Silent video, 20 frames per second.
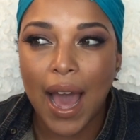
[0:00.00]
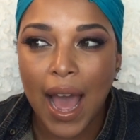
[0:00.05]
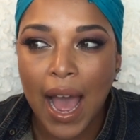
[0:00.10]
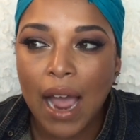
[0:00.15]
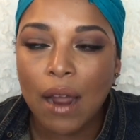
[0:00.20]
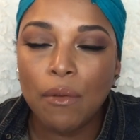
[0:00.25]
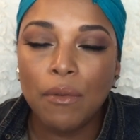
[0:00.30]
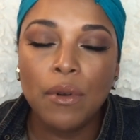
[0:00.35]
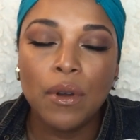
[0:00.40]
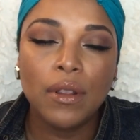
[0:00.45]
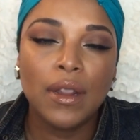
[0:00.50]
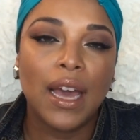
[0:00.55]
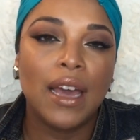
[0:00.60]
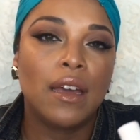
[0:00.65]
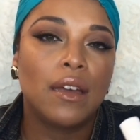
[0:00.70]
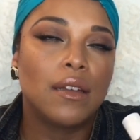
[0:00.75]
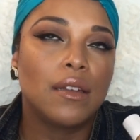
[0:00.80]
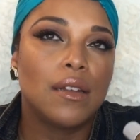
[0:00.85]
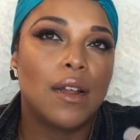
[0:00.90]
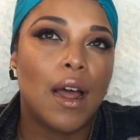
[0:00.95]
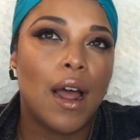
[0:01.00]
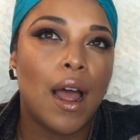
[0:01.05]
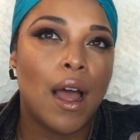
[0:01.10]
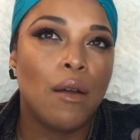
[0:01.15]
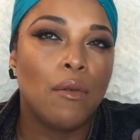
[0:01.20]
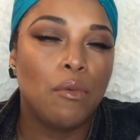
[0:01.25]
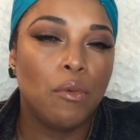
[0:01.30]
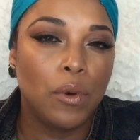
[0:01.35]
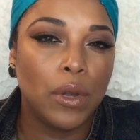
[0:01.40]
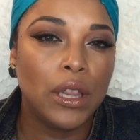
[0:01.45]
I really like
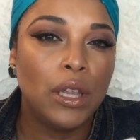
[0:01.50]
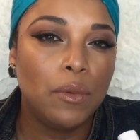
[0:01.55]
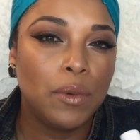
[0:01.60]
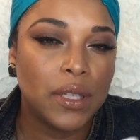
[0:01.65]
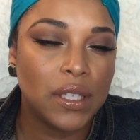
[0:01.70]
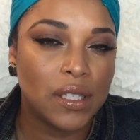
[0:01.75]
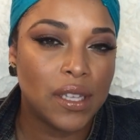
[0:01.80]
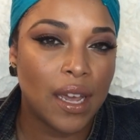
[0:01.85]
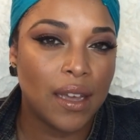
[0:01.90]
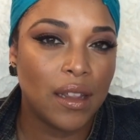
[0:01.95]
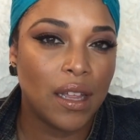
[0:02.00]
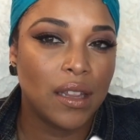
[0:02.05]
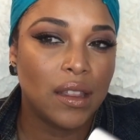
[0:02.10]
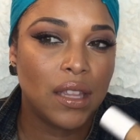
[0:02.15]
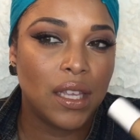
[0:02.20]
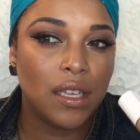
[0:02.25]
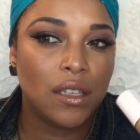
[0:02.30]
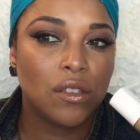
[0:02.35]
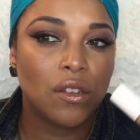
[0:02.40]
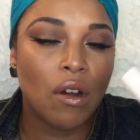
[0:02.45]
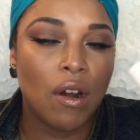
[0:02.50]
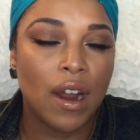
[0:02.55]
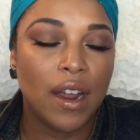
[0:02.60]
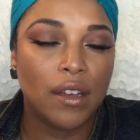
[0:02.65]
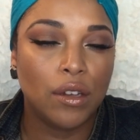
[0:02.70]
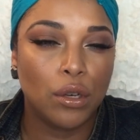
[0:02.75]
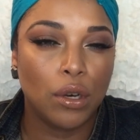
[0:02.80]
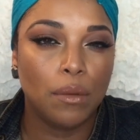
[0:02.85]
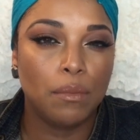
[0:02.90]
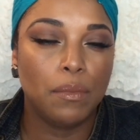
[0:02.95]
I really would say that these are
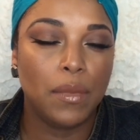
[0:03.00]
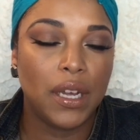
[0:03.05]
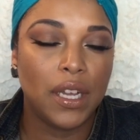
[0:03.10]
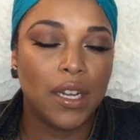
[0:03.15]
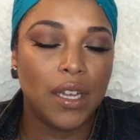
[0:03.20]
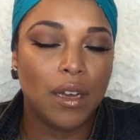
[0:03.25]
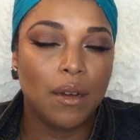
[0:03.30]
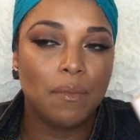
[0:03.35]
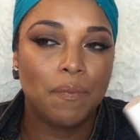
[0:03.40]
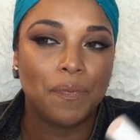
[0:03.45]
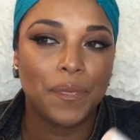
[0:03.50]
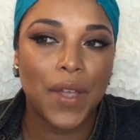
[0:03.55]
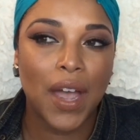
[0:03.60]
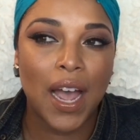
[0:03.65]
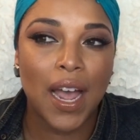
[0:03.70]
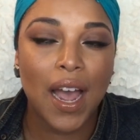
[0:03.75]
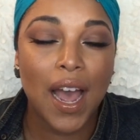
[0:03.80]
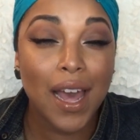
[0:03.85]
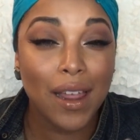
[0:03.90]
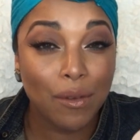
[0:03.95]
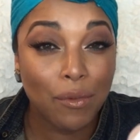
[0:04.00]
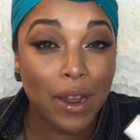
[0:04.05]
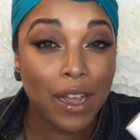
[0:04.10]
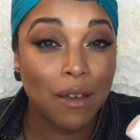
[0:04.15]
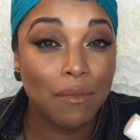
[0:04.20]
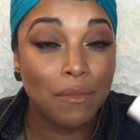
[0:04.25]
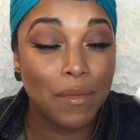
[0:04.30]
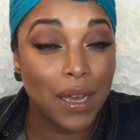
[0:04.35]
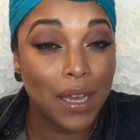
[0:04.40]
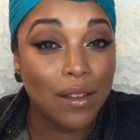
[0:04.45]
a good medium. I highly
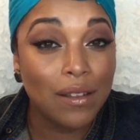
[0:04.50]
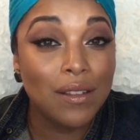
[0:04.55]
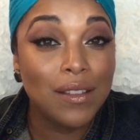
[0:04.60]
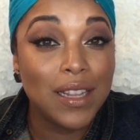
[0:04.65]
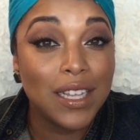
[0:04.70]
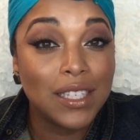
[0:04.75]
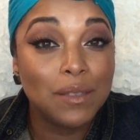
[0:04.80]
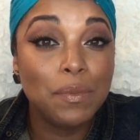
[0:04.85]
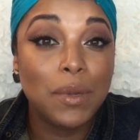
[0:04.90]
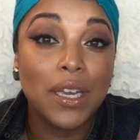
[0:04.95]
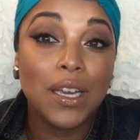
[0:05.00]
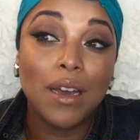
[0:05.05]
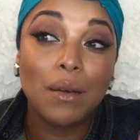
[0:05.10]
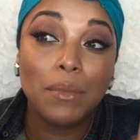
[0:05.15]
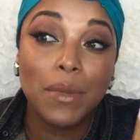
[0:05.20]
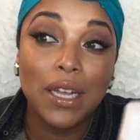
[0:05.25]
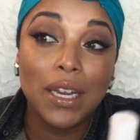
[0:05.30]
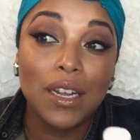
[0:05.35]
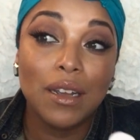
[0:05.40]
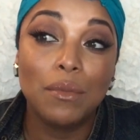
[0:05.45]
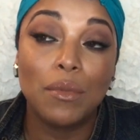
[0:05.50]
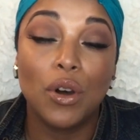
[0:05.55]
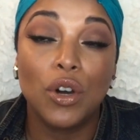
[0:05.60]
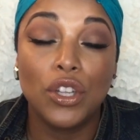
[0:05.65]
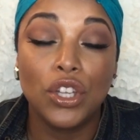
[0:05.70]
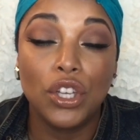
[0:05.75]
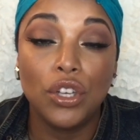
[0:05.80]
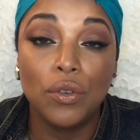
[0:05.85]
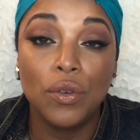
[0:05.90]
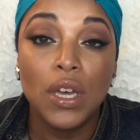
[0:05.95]
recommend this being a medium
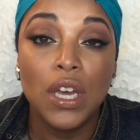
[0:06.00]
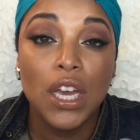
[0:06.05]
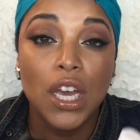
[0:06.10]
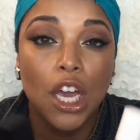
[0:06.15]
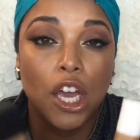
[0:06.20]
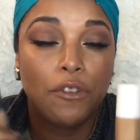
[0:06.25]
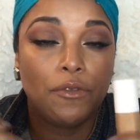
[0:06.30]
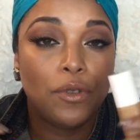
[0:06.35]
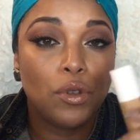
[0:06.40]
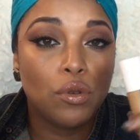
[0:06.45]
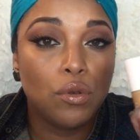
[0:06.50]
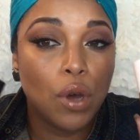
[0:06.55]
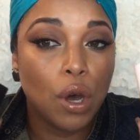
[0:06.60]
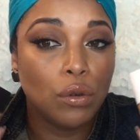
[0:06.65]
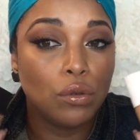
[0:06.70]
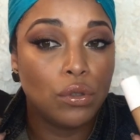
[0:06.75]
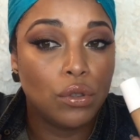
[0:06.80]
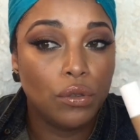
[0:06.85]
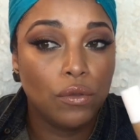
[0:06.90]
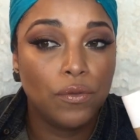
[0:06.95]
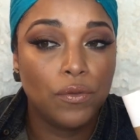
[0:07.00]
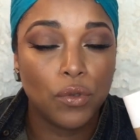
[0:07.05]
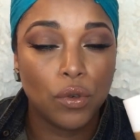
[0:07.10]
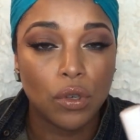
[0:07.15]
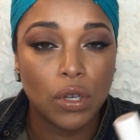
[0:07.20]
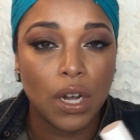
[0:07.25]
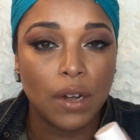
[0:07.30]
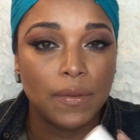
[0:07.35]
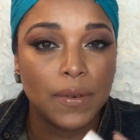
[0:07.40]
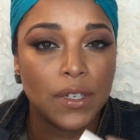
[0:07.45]
on you. If you go too full
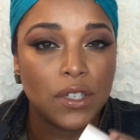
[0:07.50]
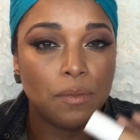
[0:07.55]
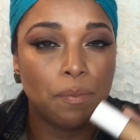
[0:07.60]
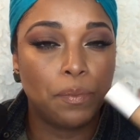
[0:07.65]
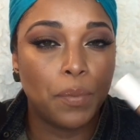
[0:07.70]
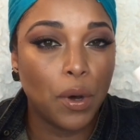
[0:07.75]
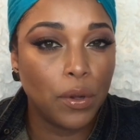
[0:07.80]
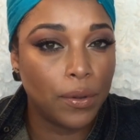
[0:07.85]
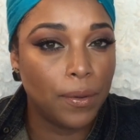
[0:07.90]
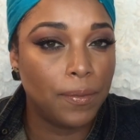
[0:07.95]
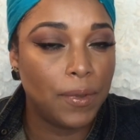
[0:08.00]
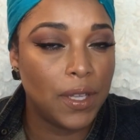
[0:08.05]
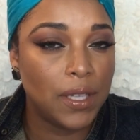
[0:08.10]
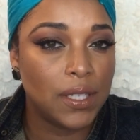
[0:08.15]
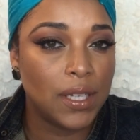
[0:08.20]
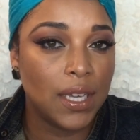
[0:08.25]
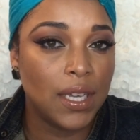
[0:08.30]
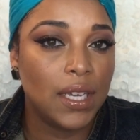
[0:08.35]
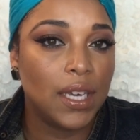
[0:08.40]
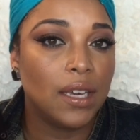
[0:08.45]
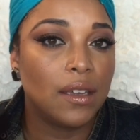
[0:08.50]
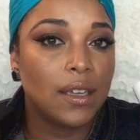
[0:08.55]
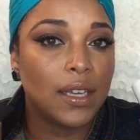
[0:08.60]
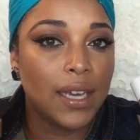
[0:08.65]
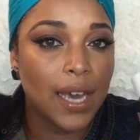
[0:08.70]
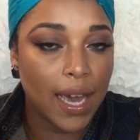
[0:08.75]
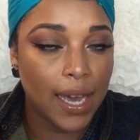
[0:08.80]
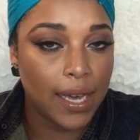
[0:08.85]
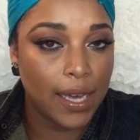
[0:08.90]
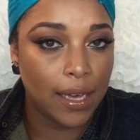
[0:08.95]
coverage, both of these can get
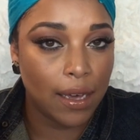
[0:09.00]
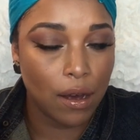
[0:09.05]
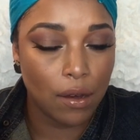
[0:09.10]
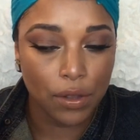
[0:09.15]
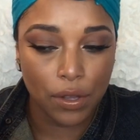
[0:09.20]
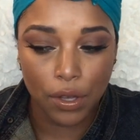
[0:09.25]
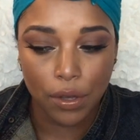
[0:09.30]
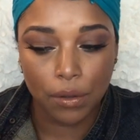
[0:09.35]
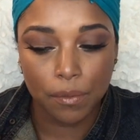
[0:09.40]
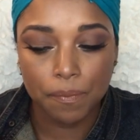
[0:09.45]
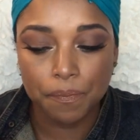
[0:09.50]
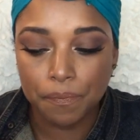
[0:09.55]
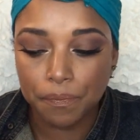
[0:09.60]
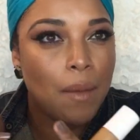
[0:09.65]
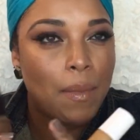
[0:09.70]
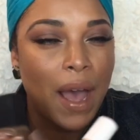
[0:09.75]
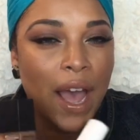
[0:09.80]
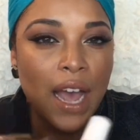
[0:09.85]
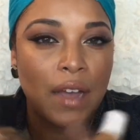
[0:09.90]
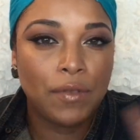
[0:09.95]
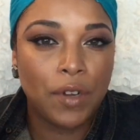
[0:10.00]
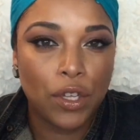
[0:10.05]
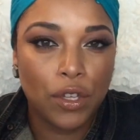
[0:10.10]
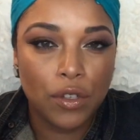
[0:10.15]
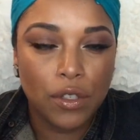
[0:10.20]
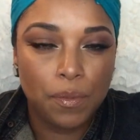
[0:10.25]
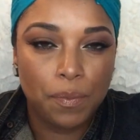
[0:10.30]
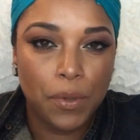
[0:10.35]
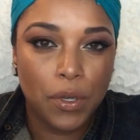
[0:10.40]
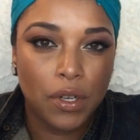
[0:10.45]
cakey on you. Um, I have to
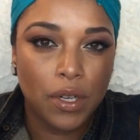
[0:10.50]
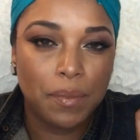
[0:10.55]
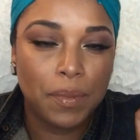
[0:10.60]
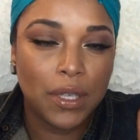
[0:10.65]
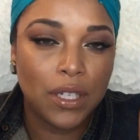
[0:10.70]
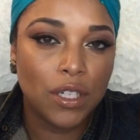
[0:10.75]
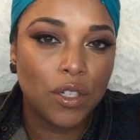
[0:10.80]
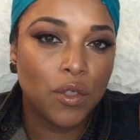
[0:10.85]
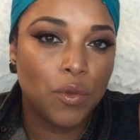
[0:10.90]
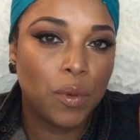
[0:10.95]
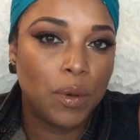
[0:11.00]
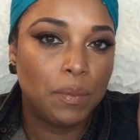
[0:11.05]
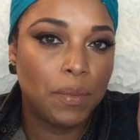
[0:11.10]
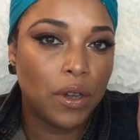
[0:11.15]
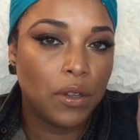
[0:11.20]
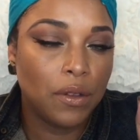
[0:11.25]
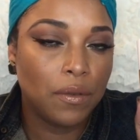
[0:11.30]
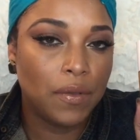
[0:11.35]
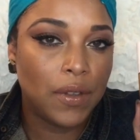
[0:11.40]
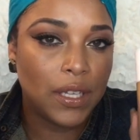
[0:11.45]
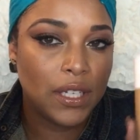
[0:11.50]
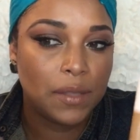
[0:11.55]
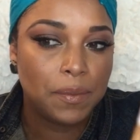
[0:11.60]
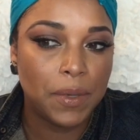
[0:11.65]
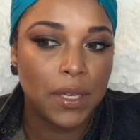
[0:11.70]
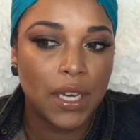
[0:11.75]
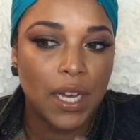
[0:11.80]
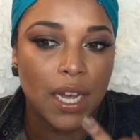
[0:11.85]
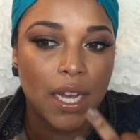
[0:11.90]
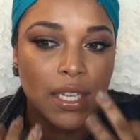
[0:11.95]
use beauty blenders with both of these
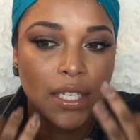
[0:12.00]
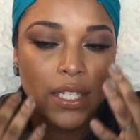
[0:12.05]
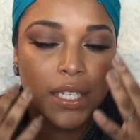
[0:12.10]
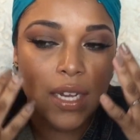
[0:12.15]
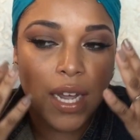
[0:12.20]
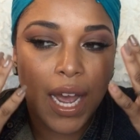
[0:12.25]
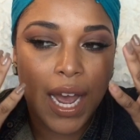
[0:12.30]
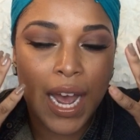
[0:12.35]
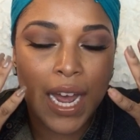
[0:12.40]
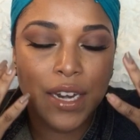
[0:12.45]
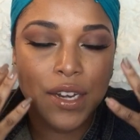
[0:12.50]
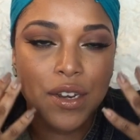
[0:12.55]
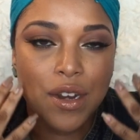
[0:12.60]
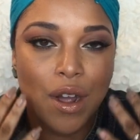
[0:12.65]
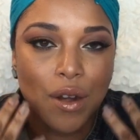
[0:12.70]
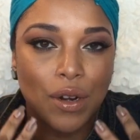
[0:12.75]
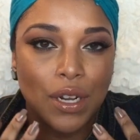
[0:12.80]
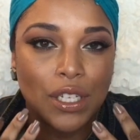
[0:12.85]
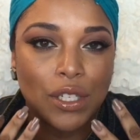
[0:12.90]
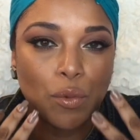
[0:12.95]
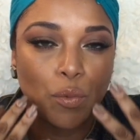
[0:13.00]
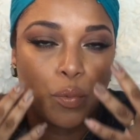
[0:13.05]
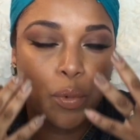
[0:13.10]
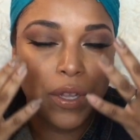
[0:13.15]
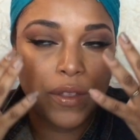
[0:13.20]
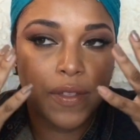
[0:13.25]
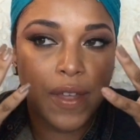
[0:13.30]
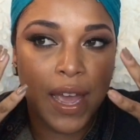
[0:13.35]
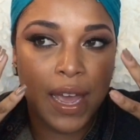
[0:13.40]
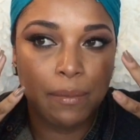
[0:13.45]
because I notice
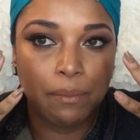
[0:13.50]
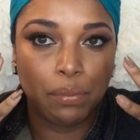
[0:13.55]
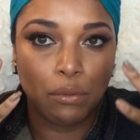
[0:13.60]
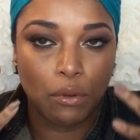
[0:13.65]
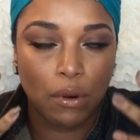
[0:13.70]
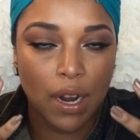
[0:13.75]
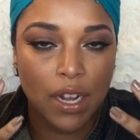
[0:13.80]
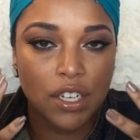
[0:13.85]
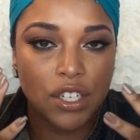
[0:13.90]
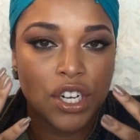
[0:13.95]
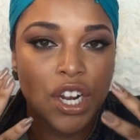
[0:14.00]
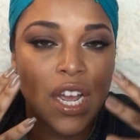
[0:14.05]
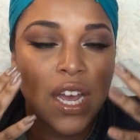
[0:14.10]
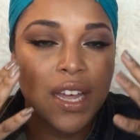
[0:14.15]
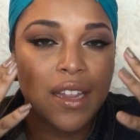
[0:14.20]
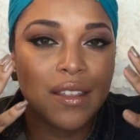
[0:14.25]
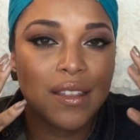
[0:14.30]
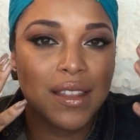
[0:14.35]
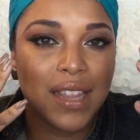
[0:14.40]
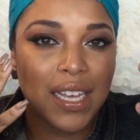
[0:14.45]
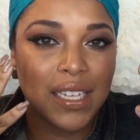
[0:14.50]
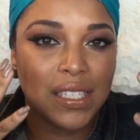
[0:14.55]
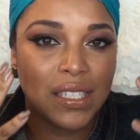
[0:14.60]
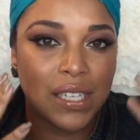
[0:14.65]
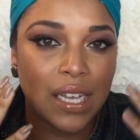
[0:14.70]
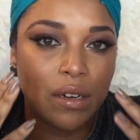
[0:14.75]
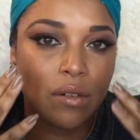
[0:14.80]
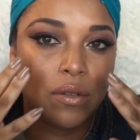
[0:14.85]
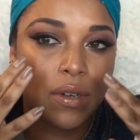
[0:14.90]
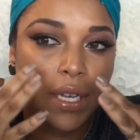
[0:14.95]
with a brush, they
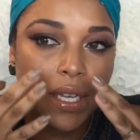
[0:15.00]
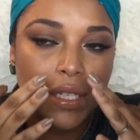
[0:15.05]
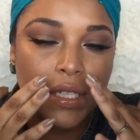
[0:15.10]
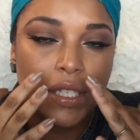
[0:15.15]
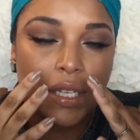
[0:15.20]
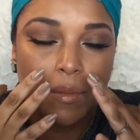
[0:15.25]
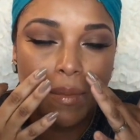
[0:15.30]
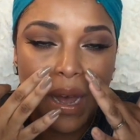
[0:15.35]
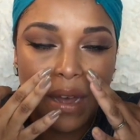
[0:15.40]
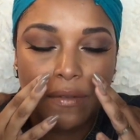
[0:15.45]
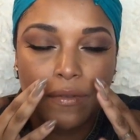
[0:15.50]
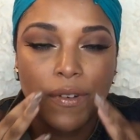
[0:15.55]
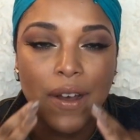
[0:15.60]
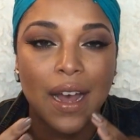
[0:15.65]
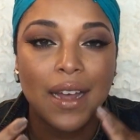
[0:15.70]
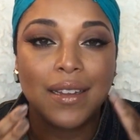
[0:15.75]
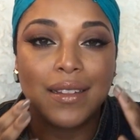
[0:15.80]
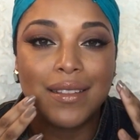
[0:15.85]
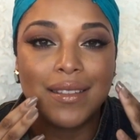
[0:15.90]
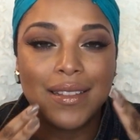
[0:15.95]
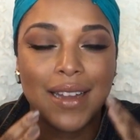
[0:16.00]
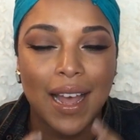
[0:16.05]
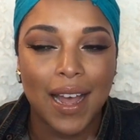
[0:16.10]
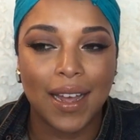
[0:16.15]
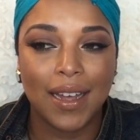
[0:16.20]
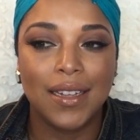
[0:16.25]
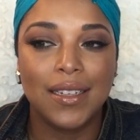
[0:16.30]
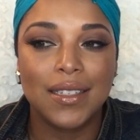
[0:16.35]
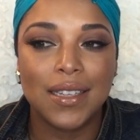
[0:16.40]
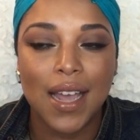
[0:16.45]
settle into my fine
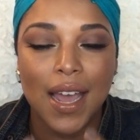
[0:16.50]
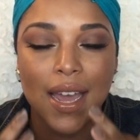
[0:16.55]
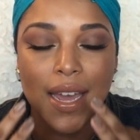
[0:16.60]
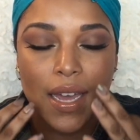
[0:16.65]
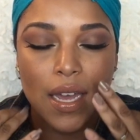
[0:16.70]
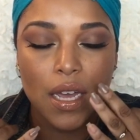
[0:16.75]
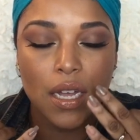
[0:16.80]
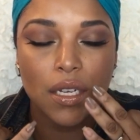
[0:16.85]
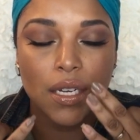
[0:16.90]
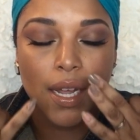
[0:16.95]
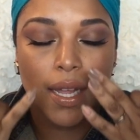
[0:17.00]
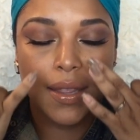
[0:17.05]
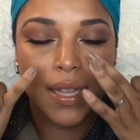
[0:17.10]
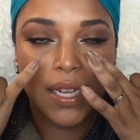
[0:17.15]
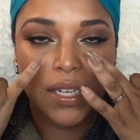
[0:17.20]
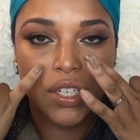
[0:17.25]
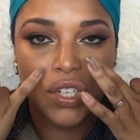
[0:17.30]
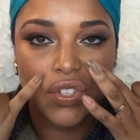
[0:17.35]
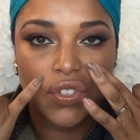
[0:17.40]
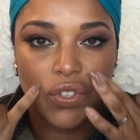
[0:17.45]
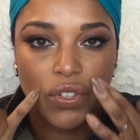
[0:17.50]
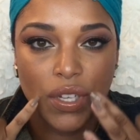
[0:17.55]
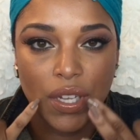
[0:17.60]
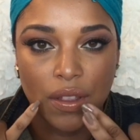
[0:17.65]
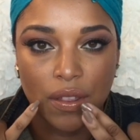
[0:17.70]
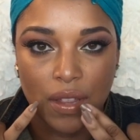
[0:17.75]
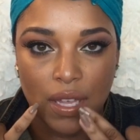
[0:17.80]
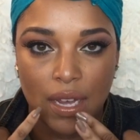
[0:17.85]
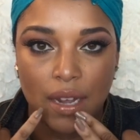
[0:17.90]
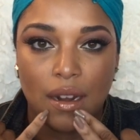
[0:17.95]
lines and they just
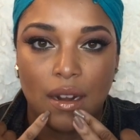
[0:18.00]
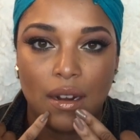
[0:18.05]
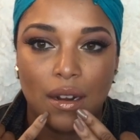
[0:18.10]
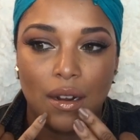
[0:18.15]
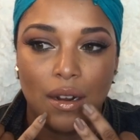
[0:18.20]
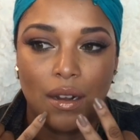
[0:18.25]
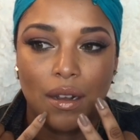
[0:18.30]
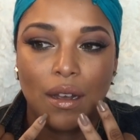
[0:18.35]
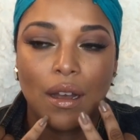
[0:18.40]
sit there.